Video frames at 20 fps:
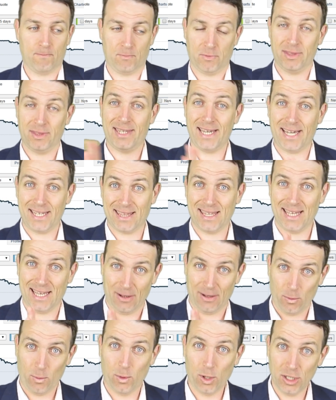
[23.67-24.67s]
that
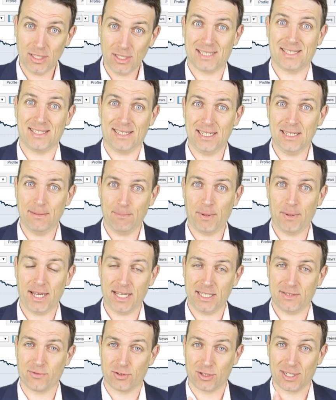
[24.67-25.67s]
was in
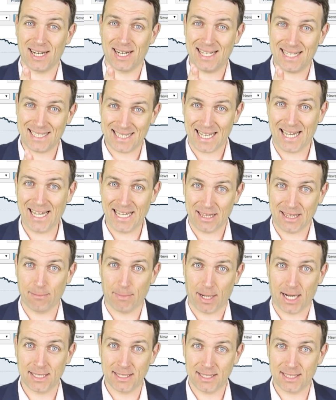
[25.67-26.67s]
place for the last eight
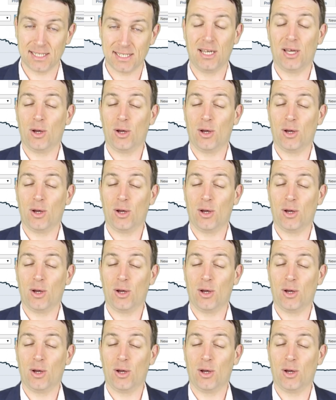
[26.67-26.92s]
months